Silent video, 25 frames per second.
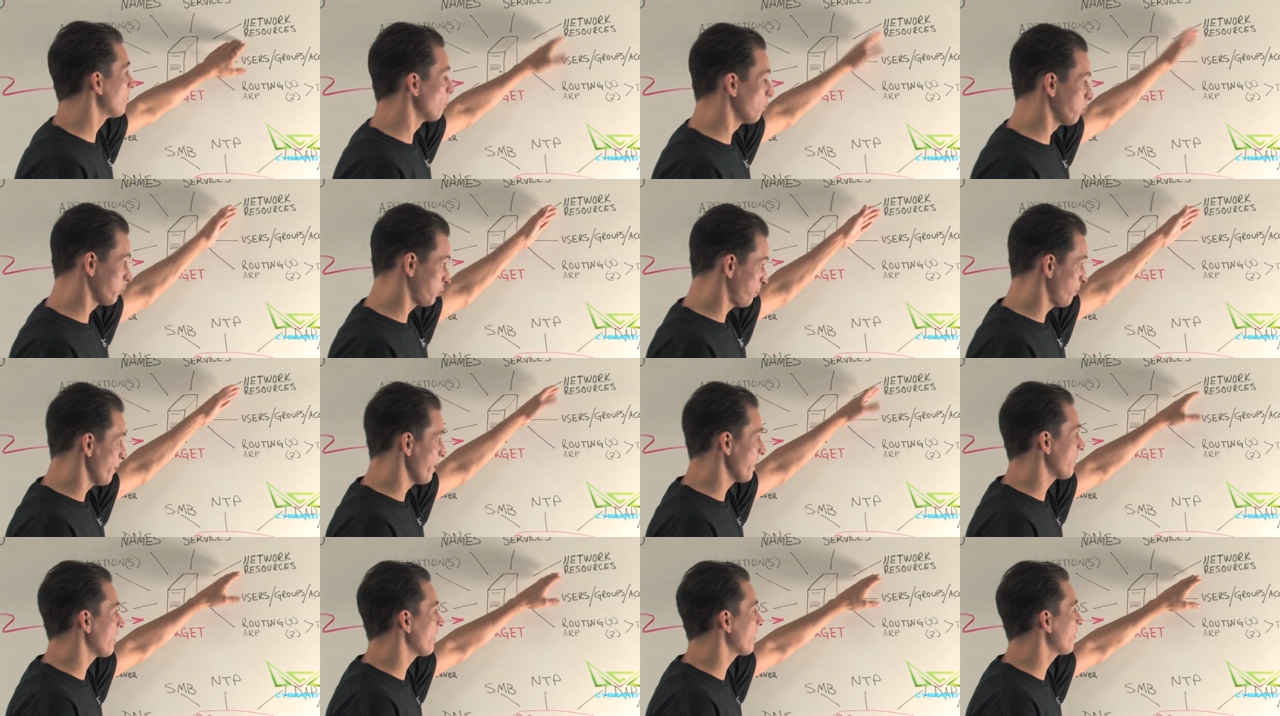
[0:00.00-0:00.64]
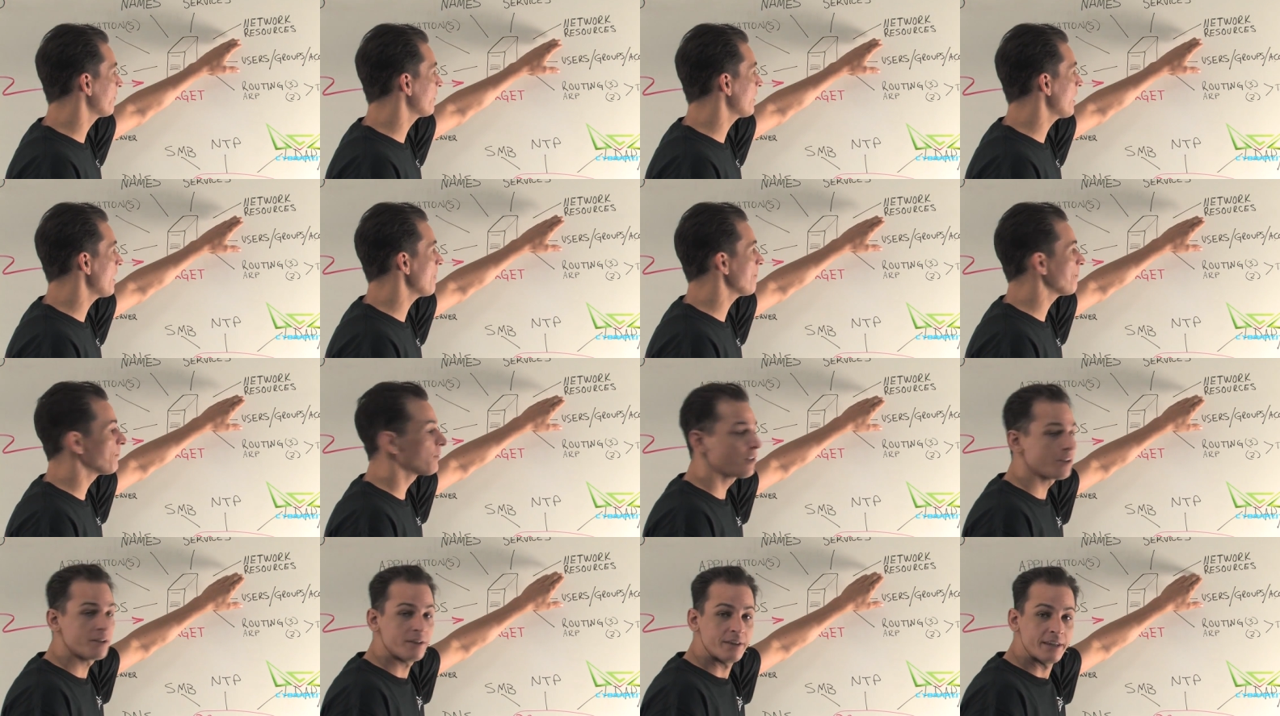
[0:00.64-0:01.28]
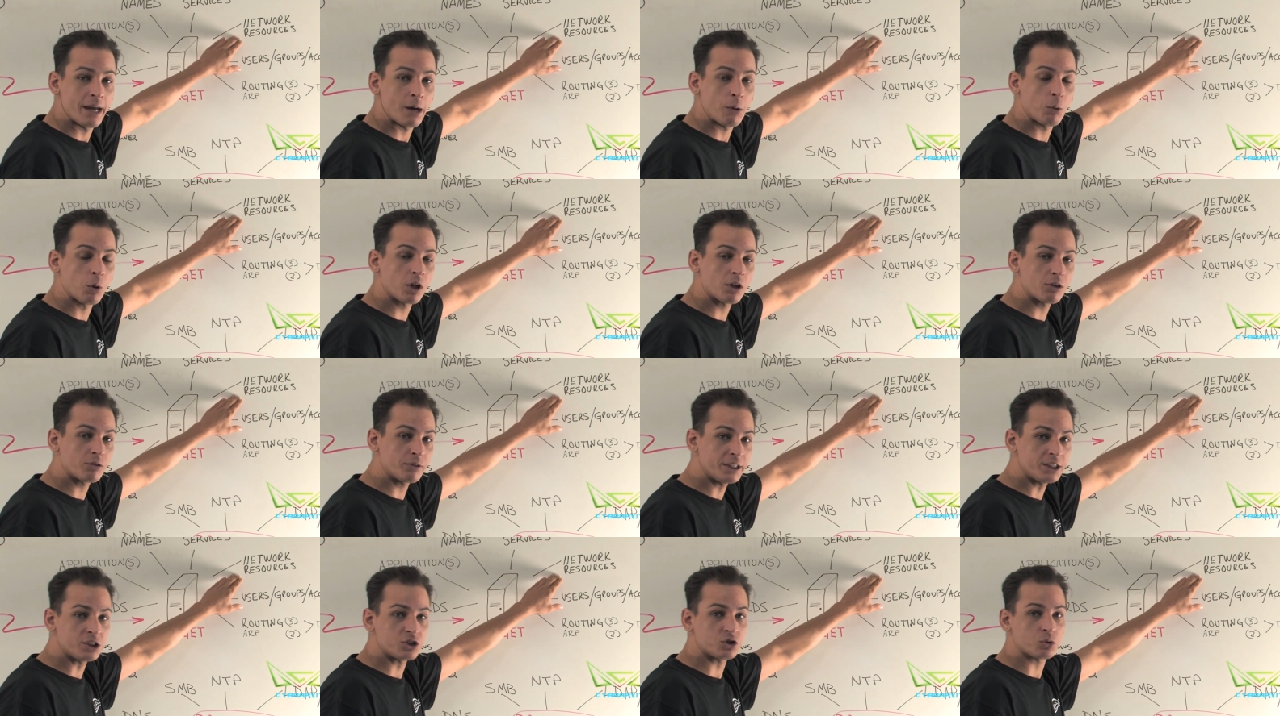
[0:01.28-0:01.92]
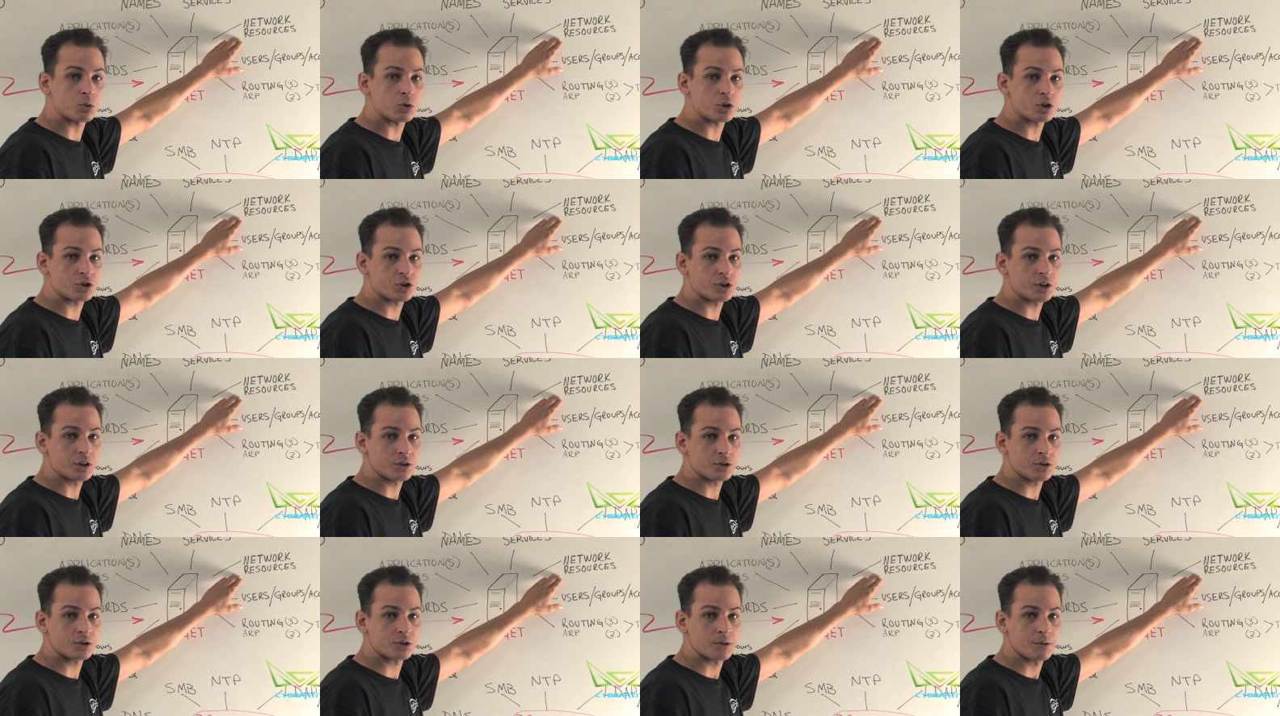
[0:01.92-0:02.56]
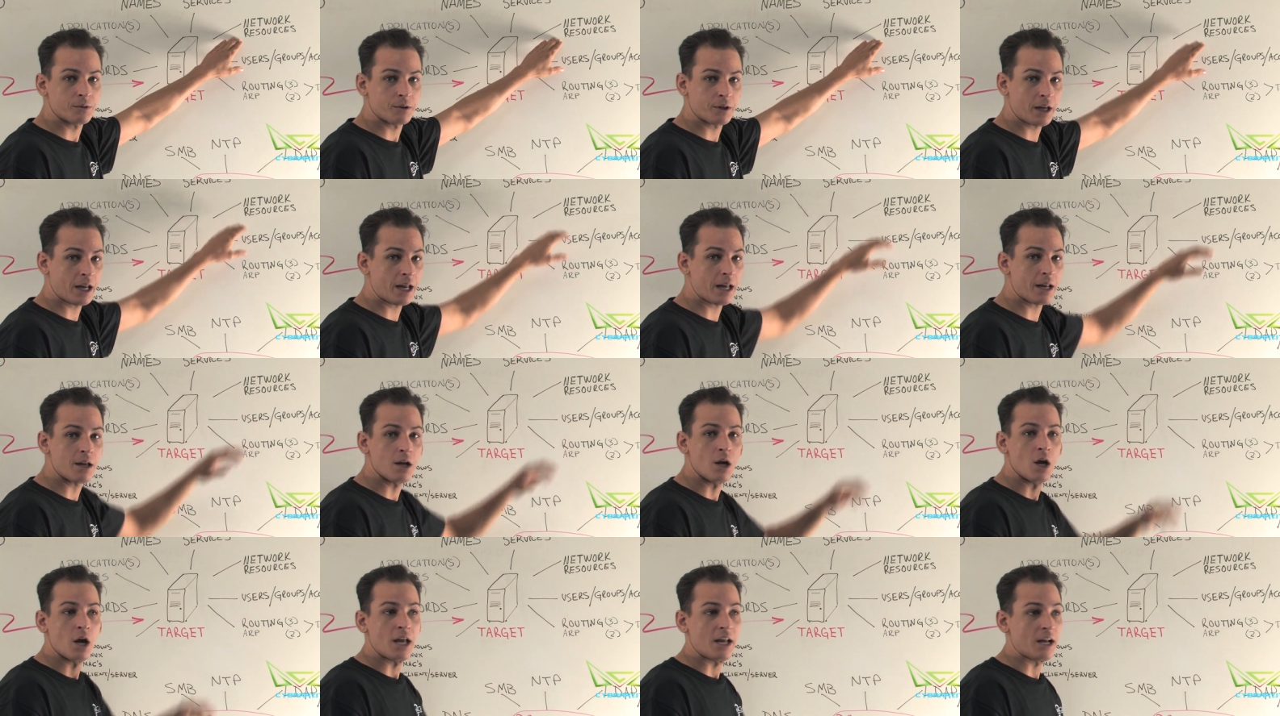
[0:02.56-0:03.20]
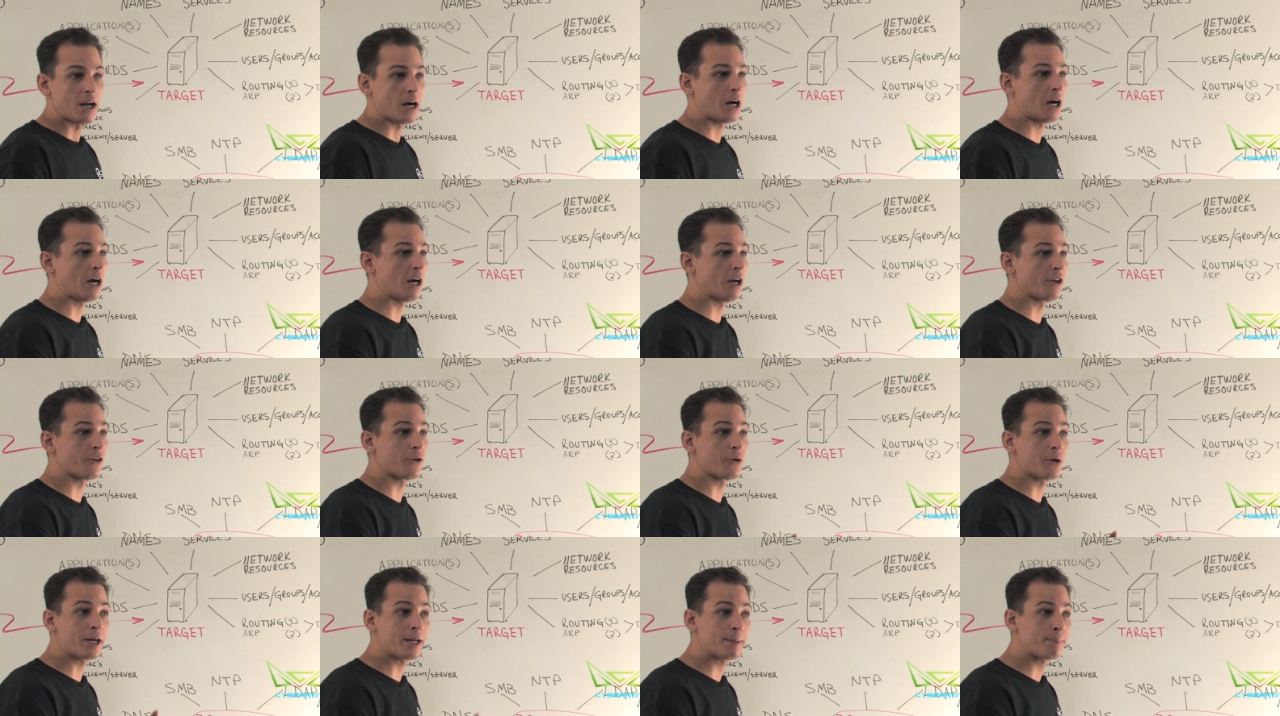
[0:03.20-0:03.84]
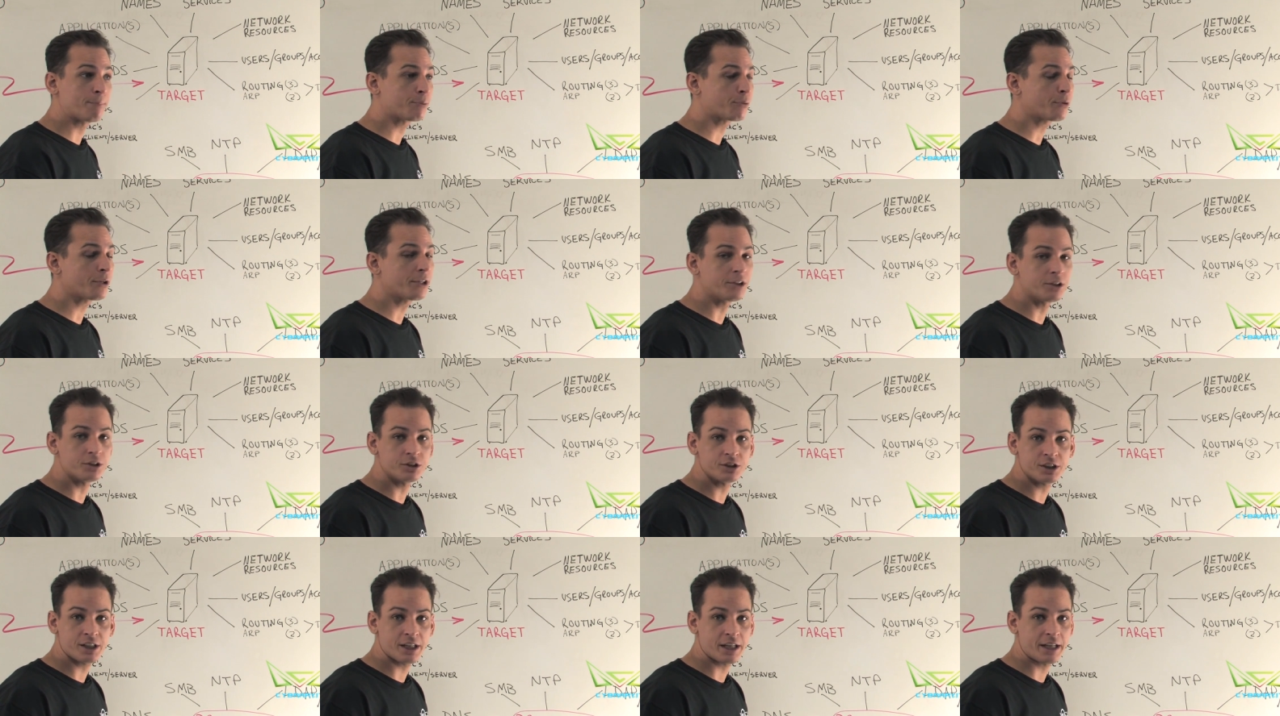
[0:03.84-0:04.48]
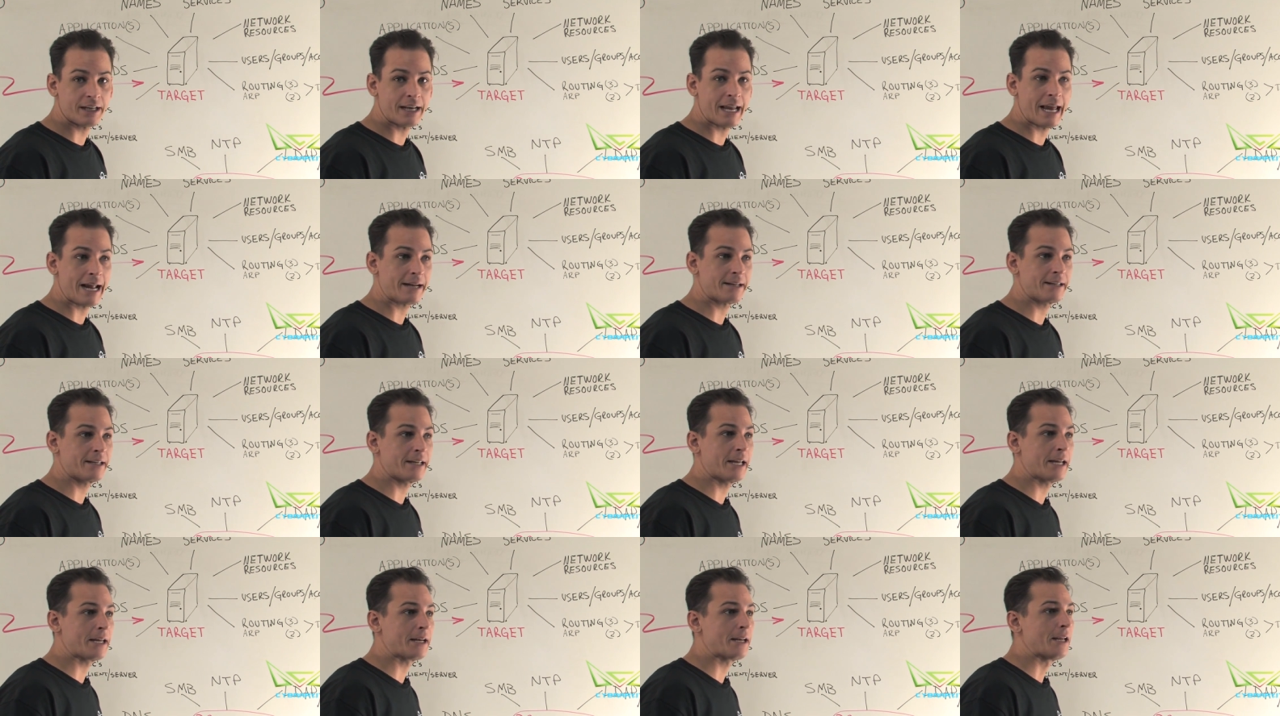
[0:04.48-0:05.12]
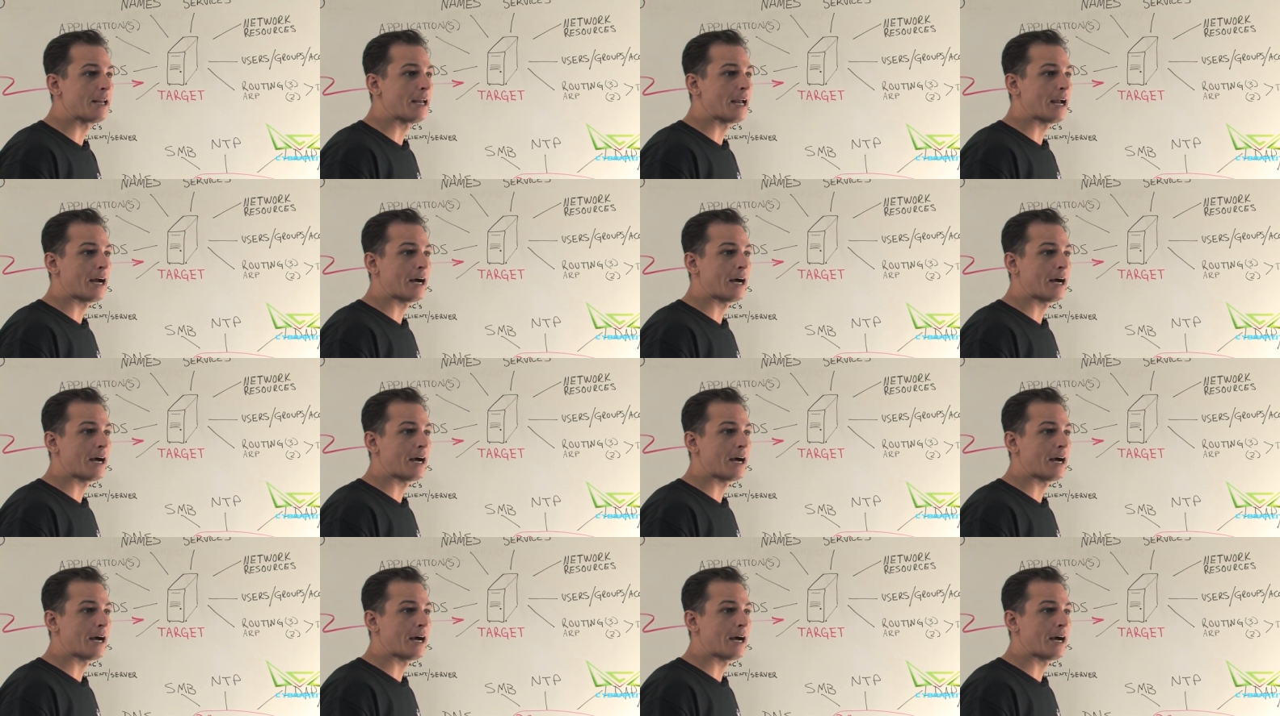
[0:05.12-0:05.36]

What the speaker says: Speaking of that, network resources. Okay, are there any printers connected?